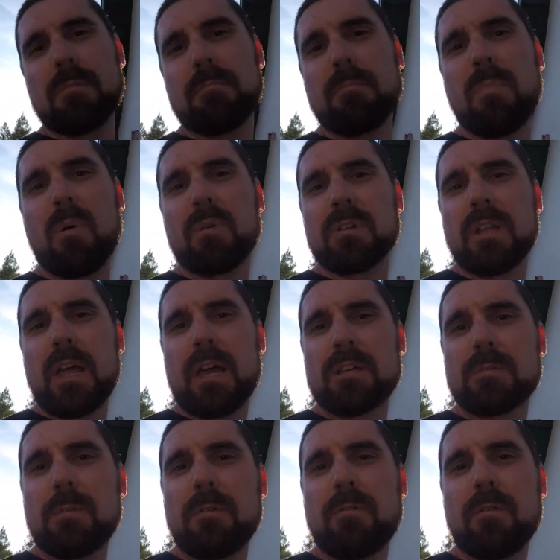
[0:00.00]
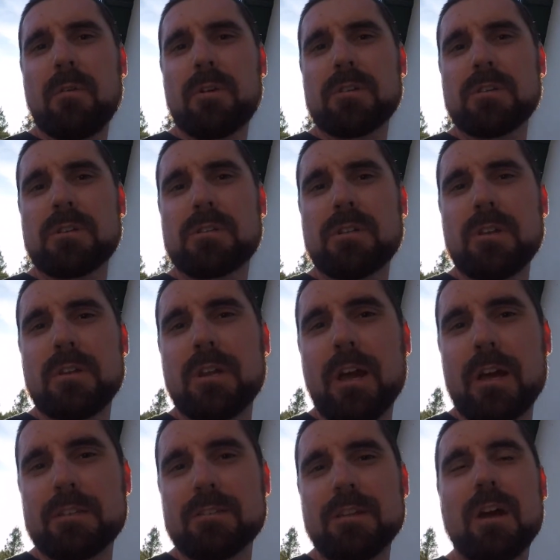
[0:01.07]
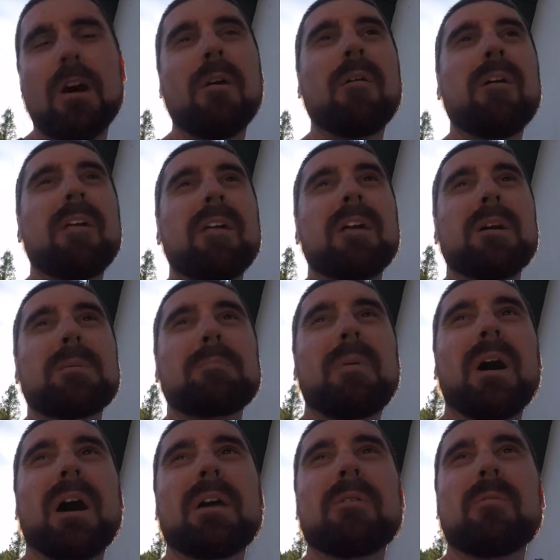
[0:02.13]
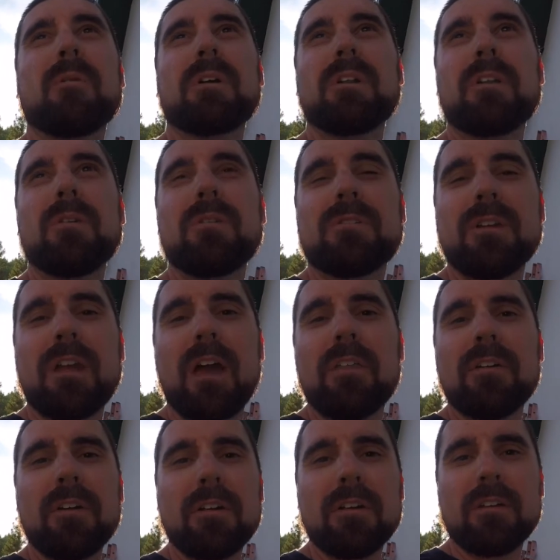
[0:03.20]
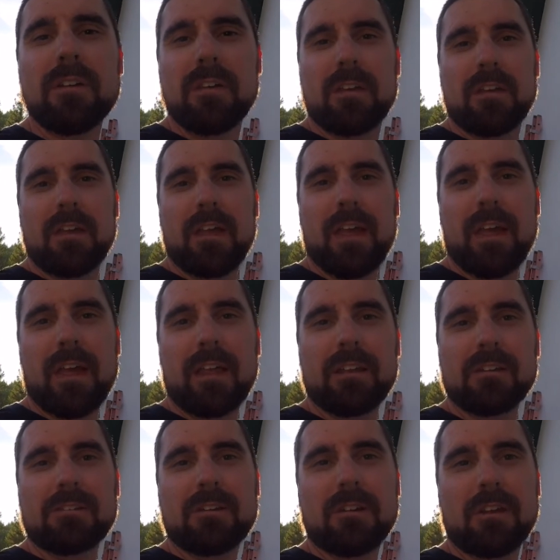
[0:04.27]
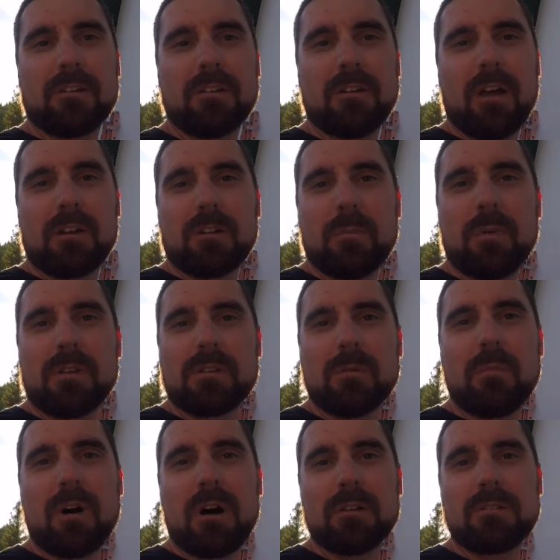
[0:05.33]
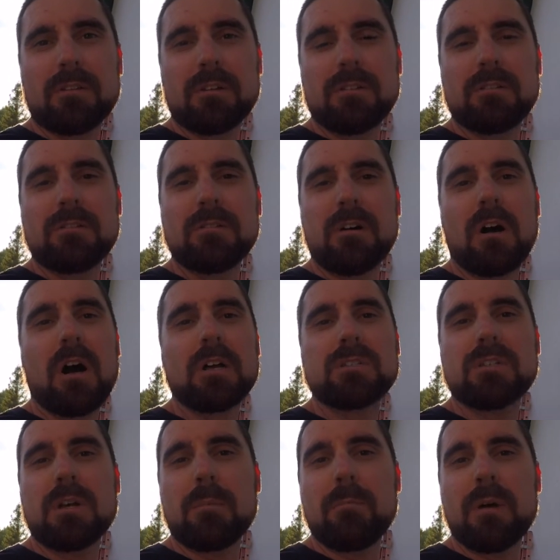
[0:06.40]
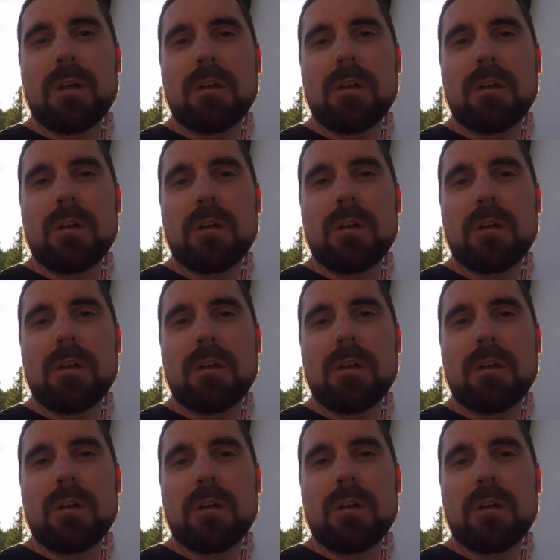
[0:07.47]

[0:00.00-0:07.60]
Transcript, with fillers: boar legs before, just so you guys know but we're gonna do it together and it's gonna turn out to be some awesome, awesome